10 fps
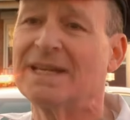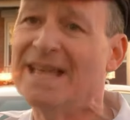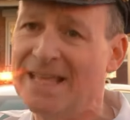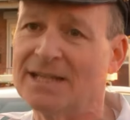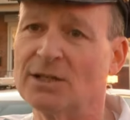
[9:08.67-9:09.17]
just
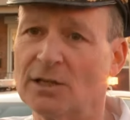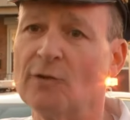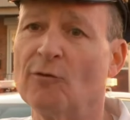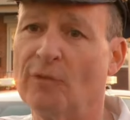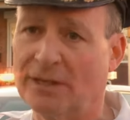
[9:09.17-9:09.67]

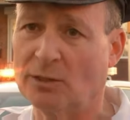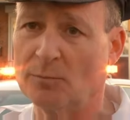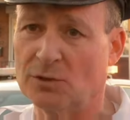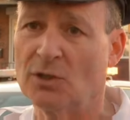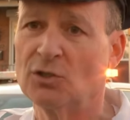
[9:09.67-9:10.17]
innocent
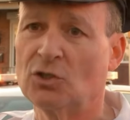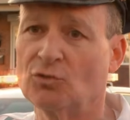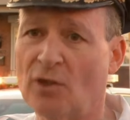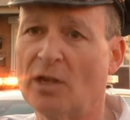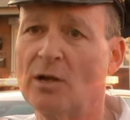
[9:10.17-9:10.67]
victims
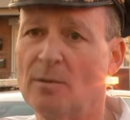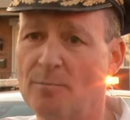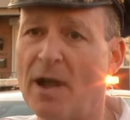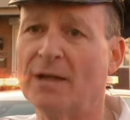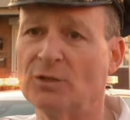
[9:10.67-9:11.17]
struck
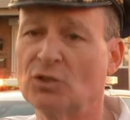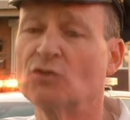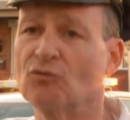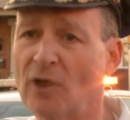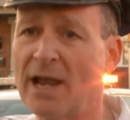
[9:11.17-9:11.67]
by
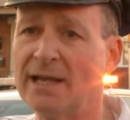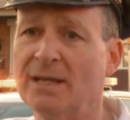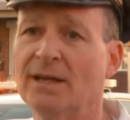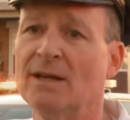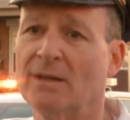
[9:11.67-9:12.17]

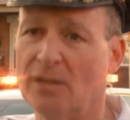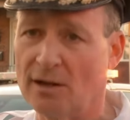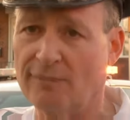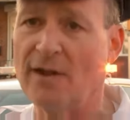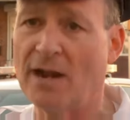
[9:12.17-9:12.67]
stray
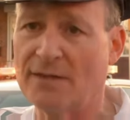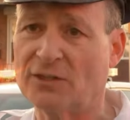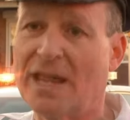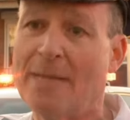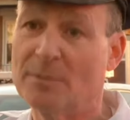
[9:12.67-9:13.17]
gunfire. They
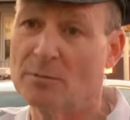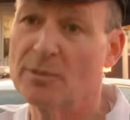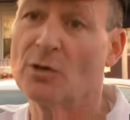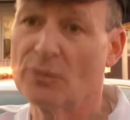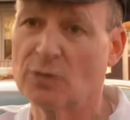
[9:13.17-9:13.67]
just happened to
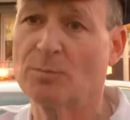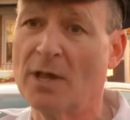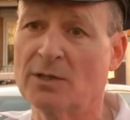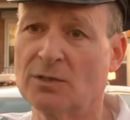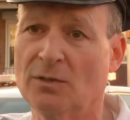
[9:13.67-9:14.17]
be on this
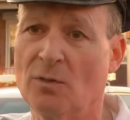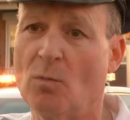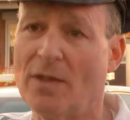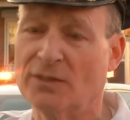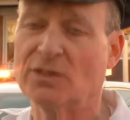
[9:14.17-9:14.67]
bus
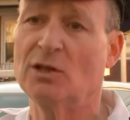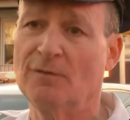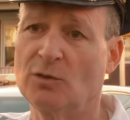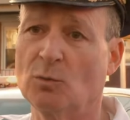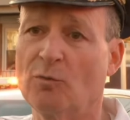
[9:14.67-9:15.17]
while this
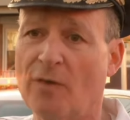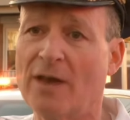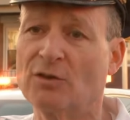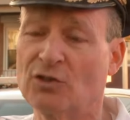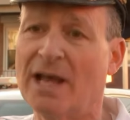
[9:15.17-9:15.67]
individual
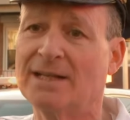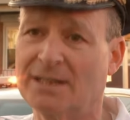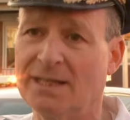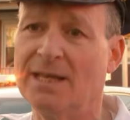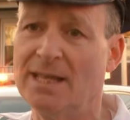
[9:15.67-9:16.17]
fired
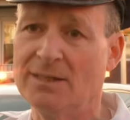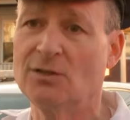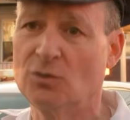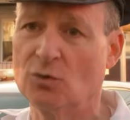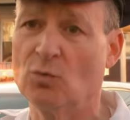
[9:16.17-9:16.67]
shots
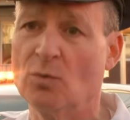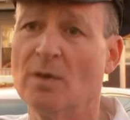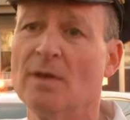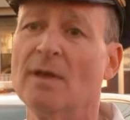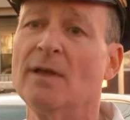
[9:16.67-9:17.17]
into
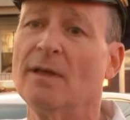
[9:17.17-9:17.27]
